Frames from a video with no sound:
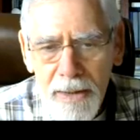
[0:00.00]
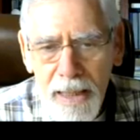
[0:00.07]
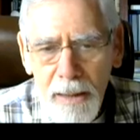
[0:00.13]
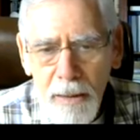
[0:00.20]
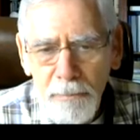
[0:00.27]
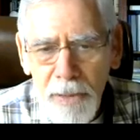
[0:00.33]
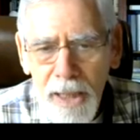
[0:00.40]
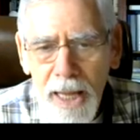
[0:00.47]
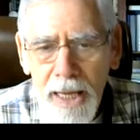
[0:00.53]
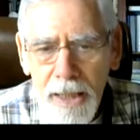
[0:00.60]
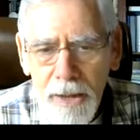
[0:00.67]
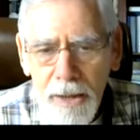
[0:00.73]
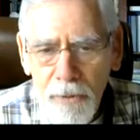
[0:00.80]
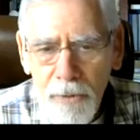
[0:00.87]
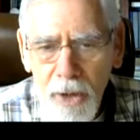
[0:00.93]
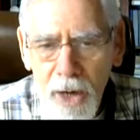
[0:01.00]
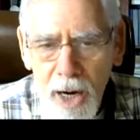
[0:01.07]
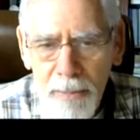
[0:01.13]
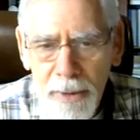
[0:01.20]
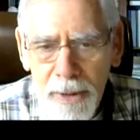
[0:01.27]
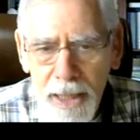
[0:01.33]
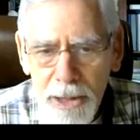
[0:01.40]
that a blanket of
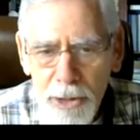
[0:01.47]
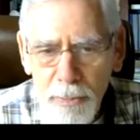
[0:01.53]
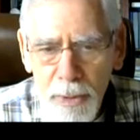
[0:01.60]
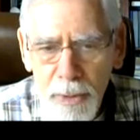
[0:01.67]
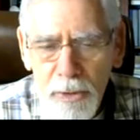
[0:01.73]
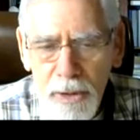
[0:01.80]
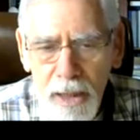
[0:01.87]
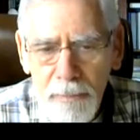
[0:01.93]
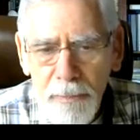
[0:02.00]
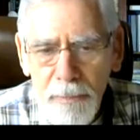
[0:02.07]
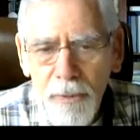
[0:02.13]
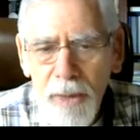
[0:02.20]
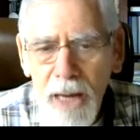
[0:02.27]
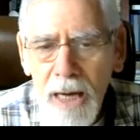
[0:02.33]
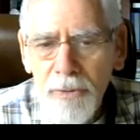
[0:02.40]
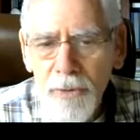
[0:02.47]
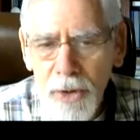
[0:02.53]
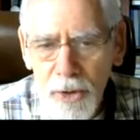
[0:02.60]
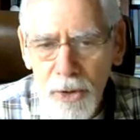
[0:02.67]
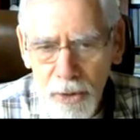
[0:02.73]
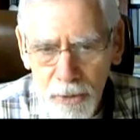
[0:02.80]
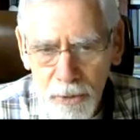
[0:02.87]
carbon has built up around
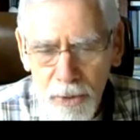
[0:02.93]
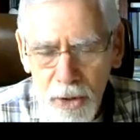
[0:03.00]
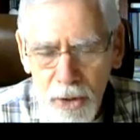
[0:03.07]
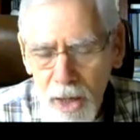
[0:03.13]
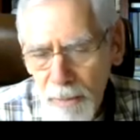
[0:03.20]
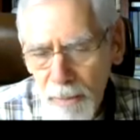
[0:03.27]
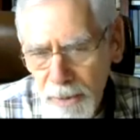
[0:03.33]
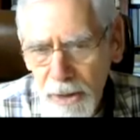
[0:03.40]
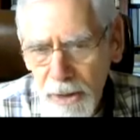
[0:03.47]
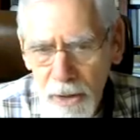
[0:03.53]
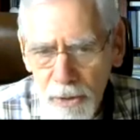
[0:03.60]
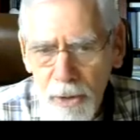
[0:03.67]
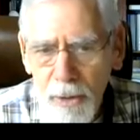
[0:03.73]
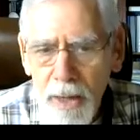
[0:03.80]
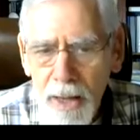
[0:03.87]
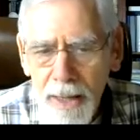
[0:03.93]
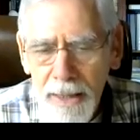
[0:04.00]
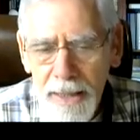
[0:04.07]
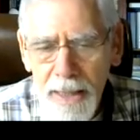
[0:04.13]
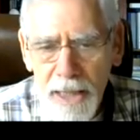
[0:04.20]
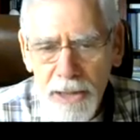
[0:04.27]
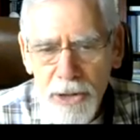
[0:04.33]
the Earth, carbon and other
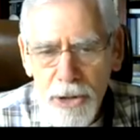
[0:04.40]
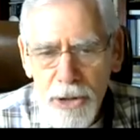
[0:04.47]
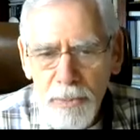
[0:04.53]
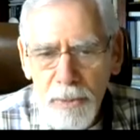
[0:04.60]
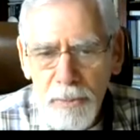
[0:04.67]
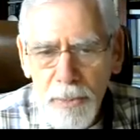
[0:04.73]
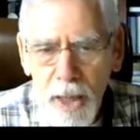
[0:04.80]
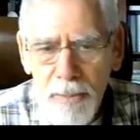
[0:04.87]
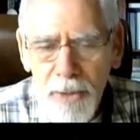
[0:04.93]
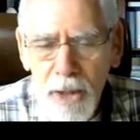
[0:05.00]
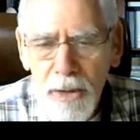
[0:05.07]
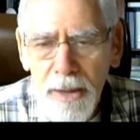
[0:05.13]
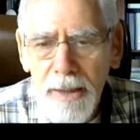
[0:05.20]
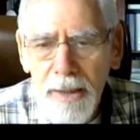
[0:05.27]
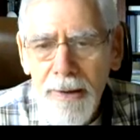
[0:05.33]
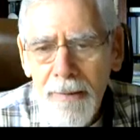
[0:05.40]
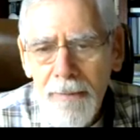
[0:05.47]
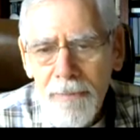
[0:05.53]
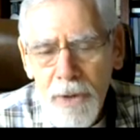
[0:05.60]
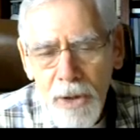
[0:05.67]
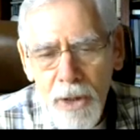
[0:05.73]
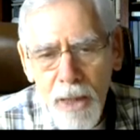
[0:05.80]
gases, but primarily
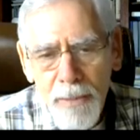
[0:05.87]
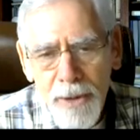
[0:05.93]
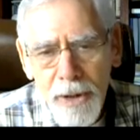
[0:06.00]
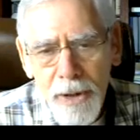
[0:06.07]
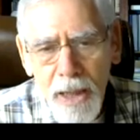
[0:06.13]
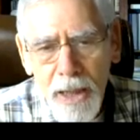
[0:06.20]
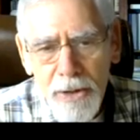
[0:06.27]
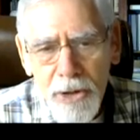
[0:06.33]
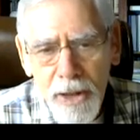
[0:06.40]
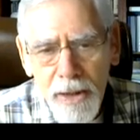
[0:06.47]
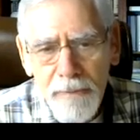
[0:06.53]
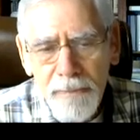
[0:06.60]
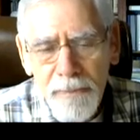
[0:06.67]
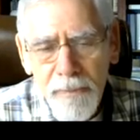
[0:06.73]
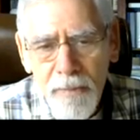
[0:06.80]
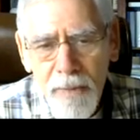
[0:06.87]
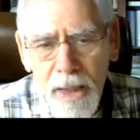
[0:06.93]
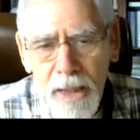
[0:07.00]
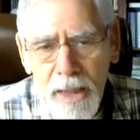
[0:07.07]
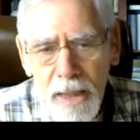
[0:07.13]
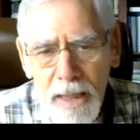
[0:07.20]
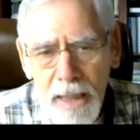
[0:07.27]
carbon dioxide,
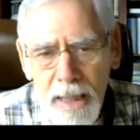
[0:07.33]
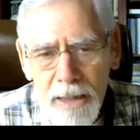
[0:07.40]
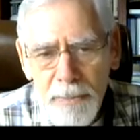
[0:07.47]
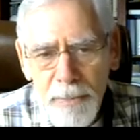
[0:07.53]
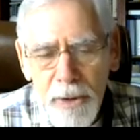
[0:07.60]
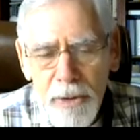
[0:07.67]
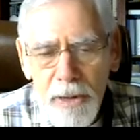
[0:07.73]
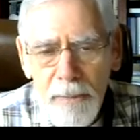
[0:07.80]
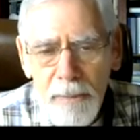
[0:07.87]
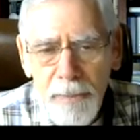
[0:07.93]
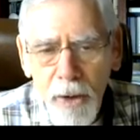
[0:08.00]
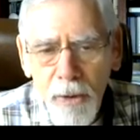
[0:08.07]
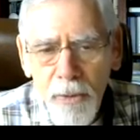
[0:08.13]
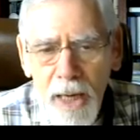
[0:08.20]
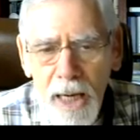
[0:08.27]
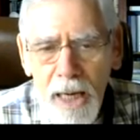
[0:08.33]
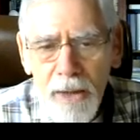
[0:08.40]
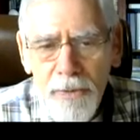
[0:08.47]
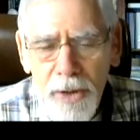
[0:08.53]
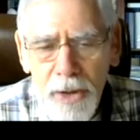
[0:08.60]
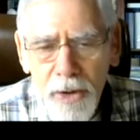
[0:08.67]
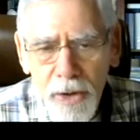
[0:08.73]
has built up
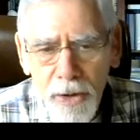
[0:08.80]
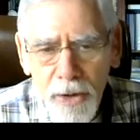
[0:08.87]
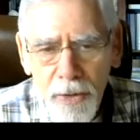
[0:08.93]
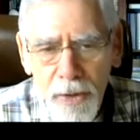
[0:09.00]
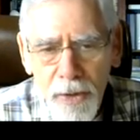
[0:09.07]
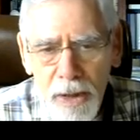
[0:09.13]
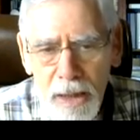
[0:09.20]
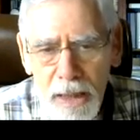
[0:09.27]
around the Earth,